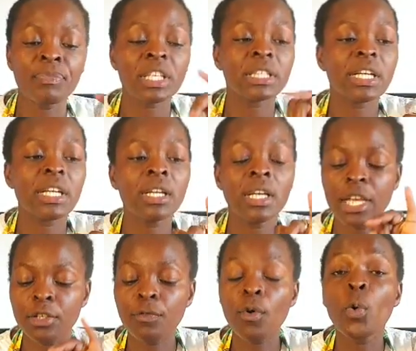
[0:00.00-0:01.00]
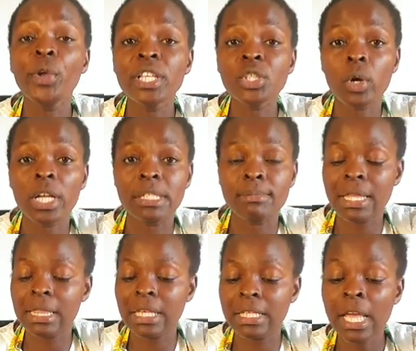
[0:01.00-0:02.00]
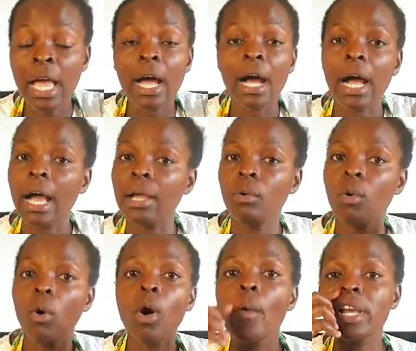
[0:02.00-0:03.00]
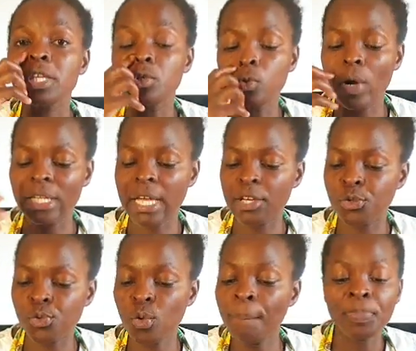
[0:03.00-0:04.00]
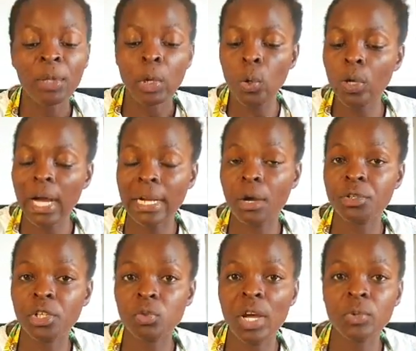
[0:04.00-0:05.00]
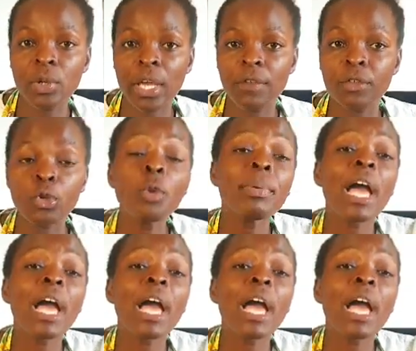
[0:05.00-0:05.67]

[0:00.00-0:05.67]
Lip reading: 3 and 4 weeks towards month end, I always do what I do. Look around at what we have. Don't be